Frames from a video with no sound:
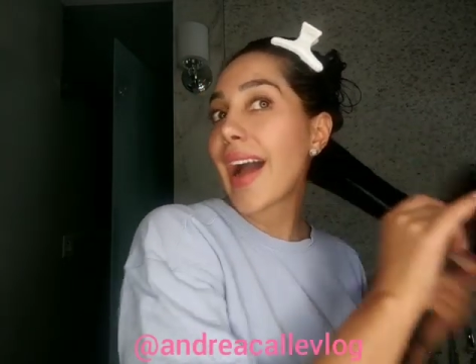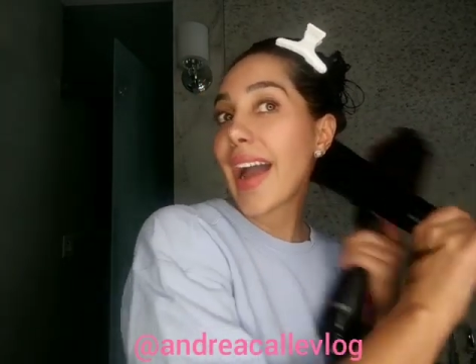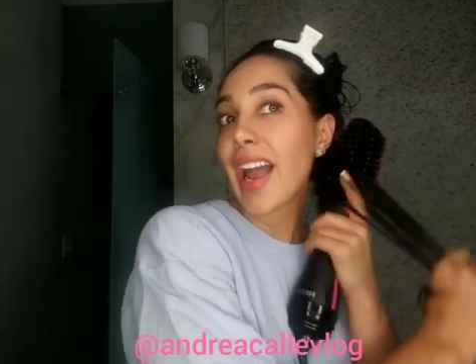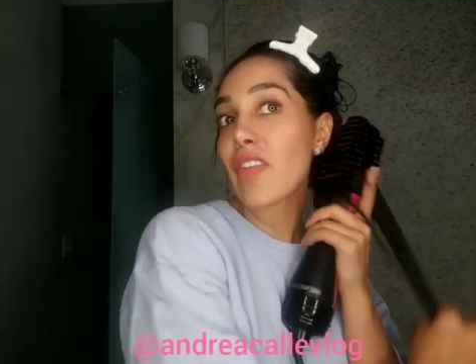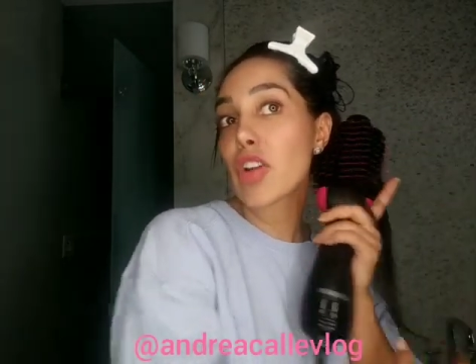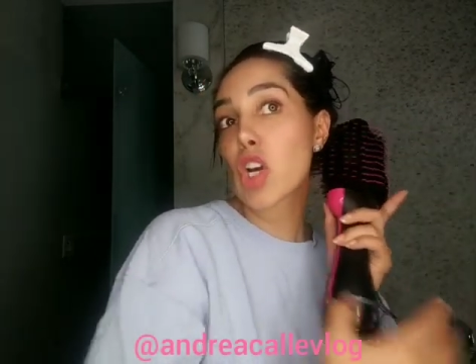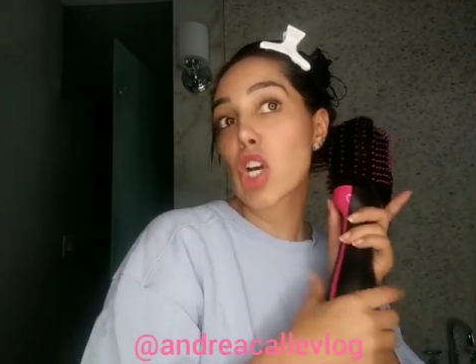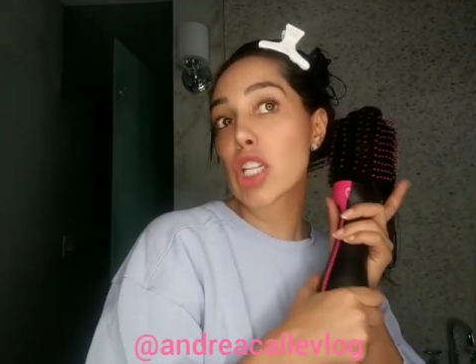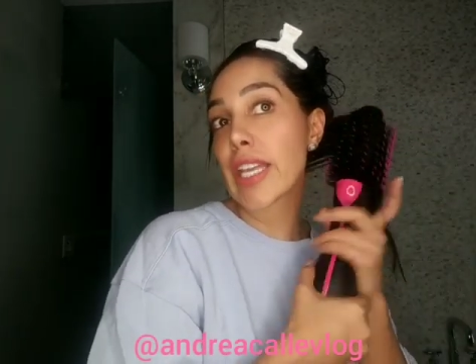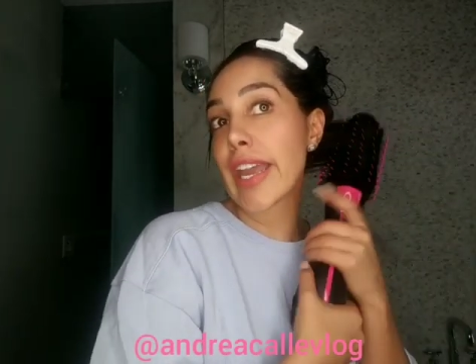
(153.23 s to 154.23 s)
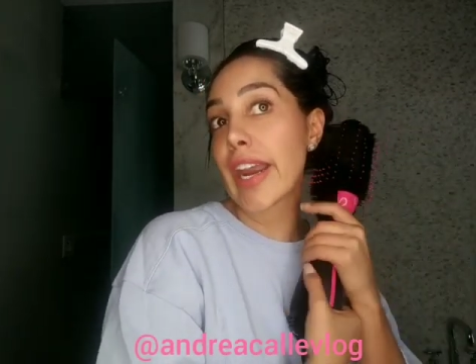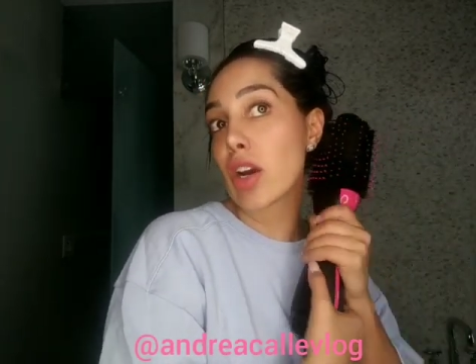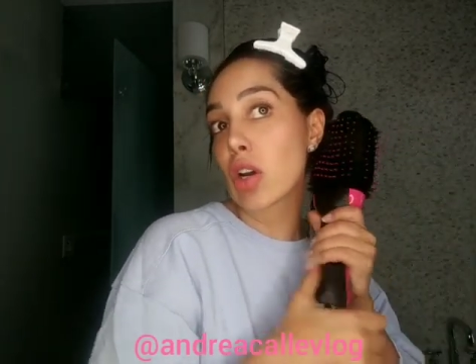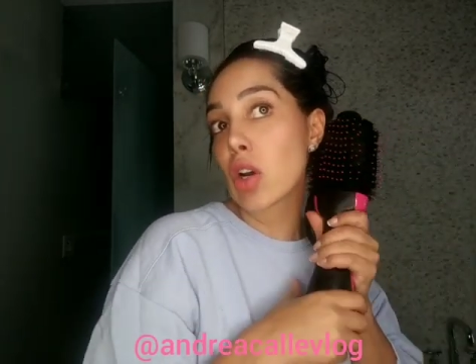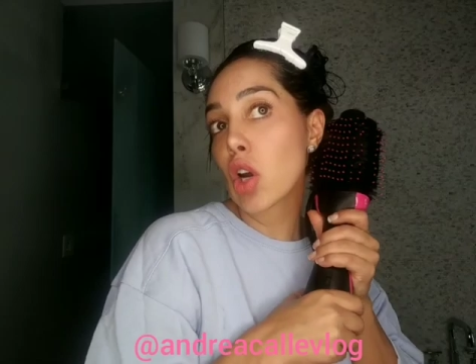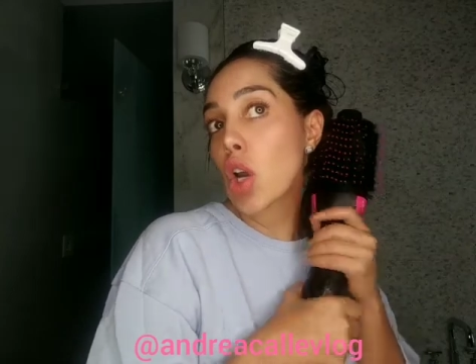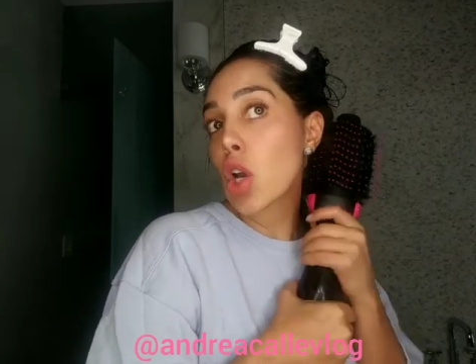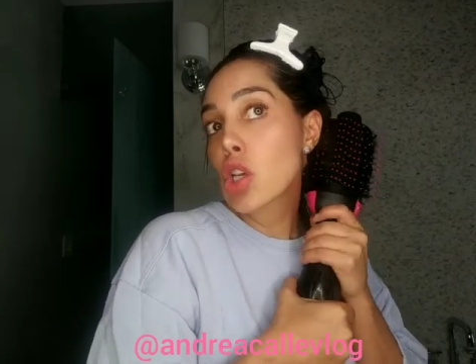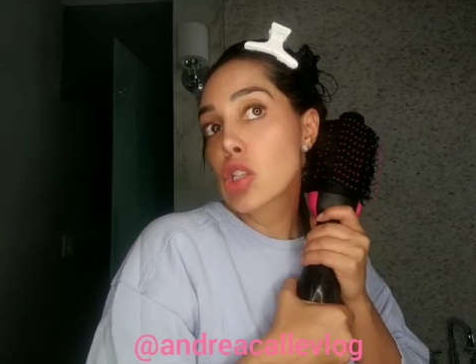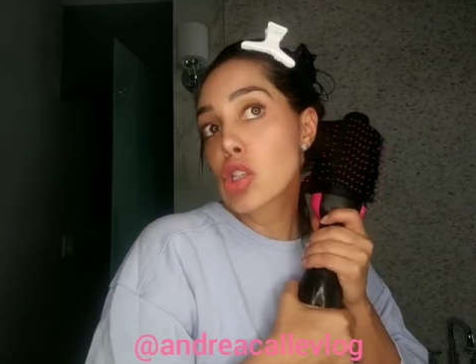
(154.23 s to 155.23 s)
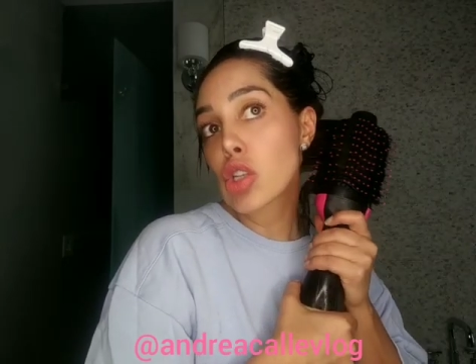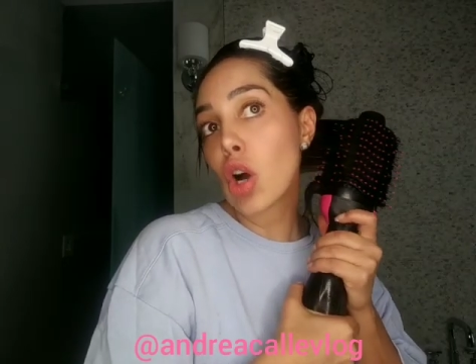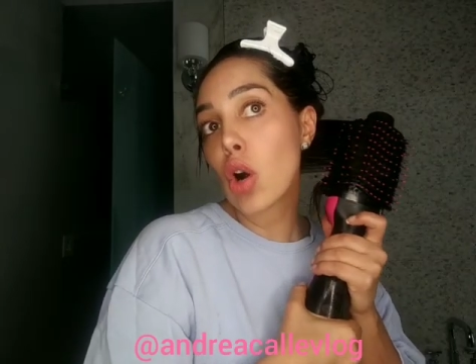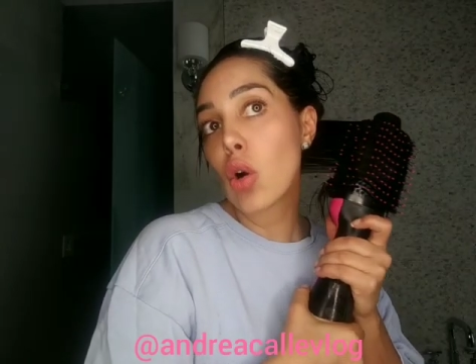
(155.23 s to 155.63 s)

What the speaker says: I have curly hair, so,